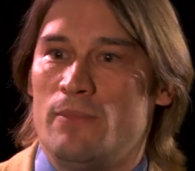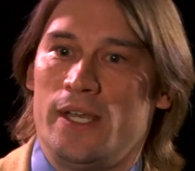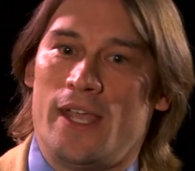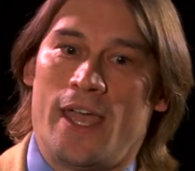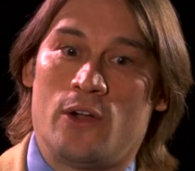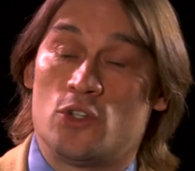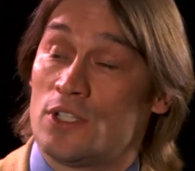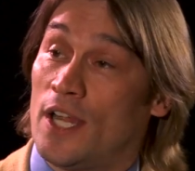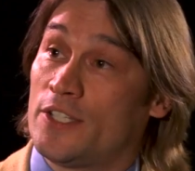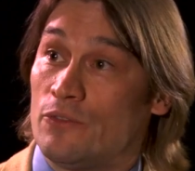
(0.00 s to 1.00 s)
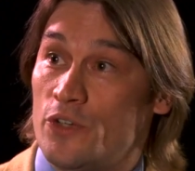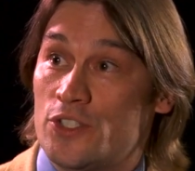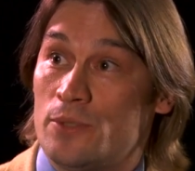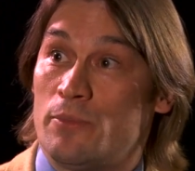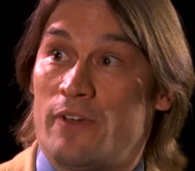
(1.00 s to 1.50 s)
many hours, lots of
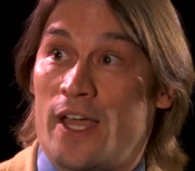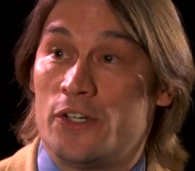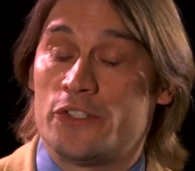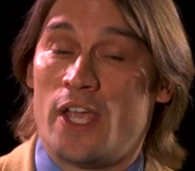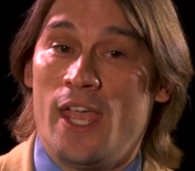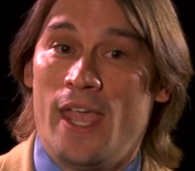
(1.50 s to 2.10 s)
risk to providers,